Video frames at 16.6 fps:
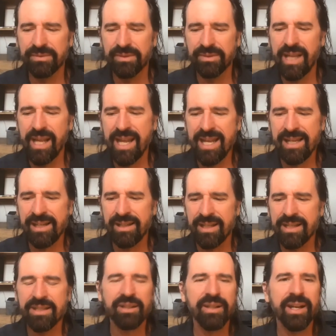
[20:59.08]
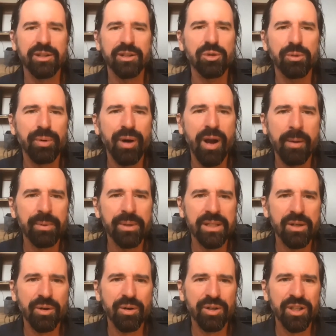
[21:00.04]
a intellectual
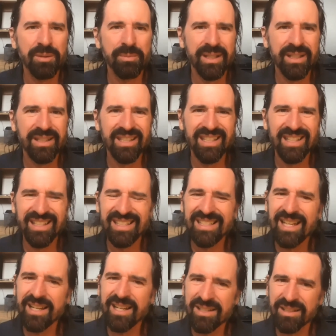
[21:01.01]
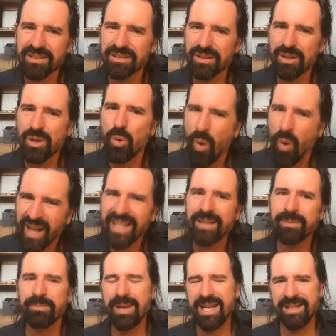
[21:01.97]
property argument that doesn't
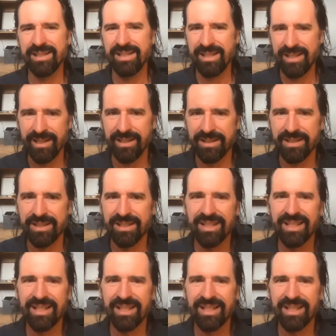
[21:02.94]
quite make sense,